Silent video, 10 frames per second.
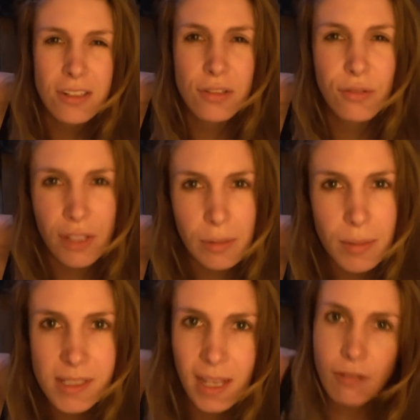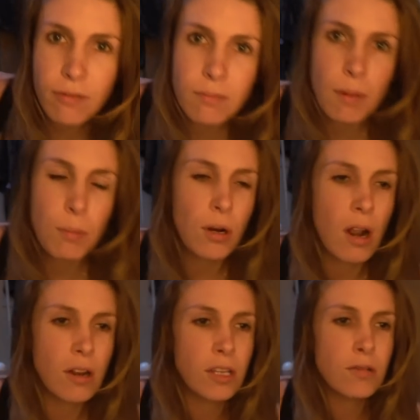just film yourself and be putting
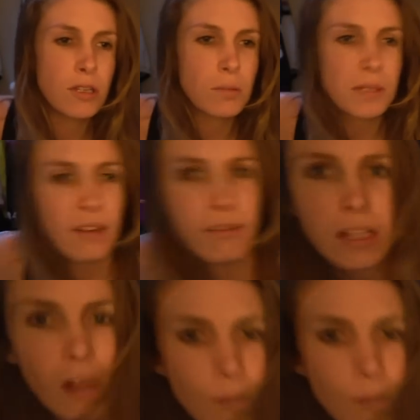it on YouTube, because I feel a